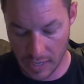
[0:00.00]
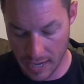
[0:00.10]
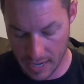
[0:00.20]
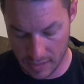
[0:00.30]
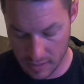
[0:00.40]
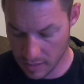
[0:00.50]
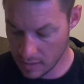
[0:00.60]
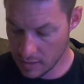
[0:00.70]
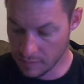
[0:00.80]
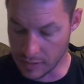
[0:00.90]
And
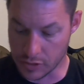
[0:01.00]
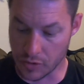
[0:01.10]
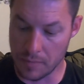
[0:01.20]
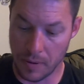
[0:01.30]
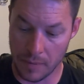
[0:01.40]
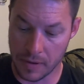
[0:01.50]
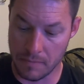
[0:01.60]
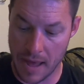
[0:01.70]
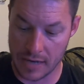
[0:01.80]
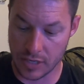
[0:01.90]
this green pumpkin
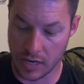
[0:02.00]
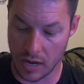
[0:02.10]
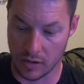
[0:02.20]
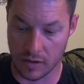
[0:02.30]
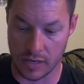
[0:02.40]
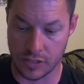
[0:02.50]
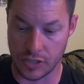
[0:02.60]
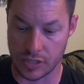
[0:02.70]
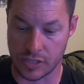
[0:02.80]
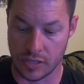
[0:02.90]
magic color is
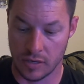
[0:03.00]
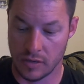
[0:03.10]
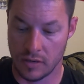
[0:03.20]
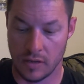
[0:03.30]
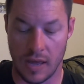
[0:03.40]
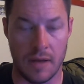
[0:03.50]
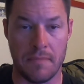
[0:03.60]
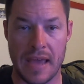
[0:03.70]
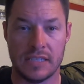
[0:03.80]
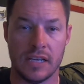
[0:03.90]
just an
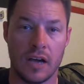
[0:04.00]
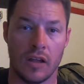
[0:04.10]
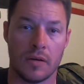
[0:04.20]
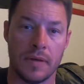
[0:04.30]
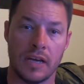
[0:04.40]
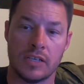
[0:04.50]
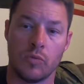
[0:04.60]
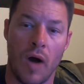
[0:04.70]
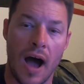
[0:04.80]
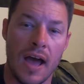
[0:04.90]
amazing color, because
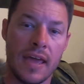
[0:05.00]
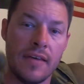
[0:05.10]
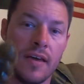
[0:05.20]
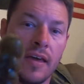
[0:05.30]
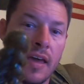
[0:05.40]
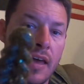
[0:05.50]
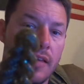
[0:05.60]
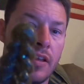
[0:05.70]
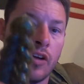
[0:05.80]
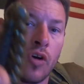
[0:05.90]
why?
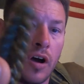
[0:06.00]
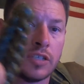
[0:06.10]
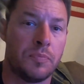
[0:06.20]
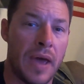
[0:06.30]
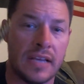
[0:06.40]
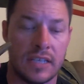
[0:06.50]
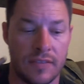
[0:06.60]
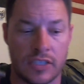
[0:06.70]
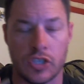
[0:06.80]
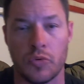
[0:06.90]
In cross baits, and
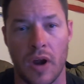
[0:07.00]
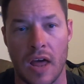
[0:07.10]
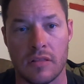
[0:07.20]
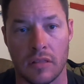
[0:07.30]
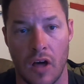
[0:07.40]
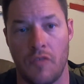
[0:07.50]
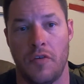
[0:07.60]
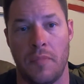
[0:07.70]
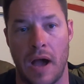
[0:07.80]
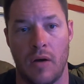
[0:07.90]
this is what I love
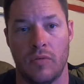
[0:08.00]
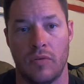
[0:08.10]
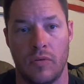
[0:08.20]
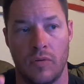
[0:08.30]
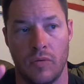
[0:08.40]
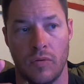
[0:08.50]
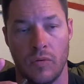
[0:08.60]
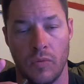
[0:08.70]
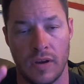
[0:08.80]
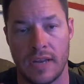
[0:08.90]
about
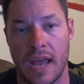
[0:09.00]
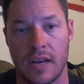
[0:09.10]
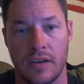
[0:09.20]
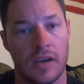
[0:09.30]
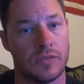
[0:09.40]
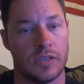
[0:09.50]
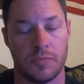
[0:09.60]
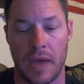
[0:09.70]
what Danny does with his